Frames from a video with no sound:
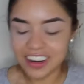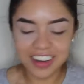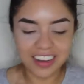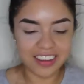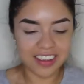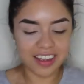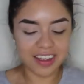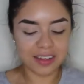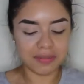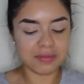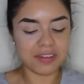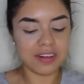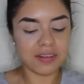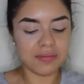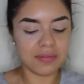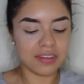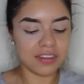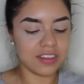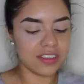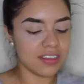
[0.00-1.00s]
Alright, I'm going to
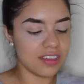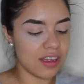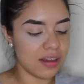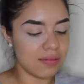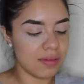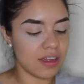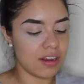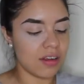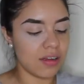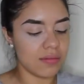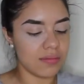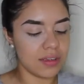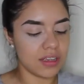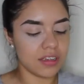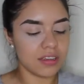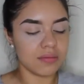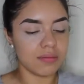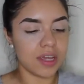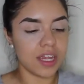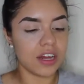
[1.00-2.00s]
put this headband on
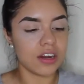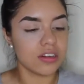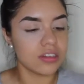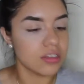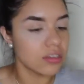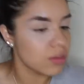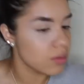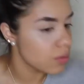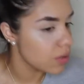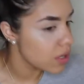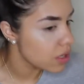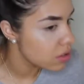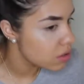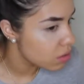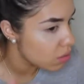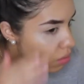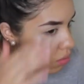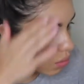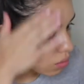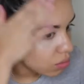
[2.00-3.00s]
because my hair is in the way,
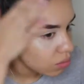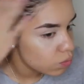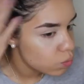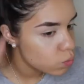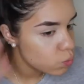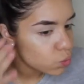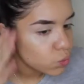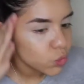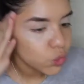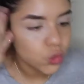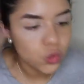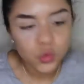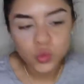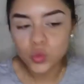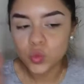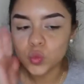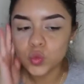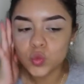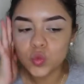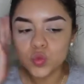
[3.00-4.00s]
so
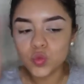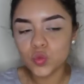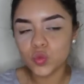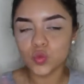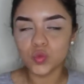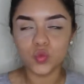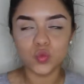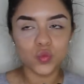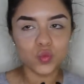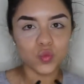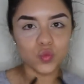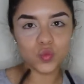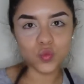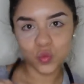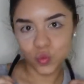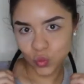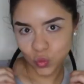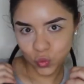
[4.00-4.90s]
that's what a headband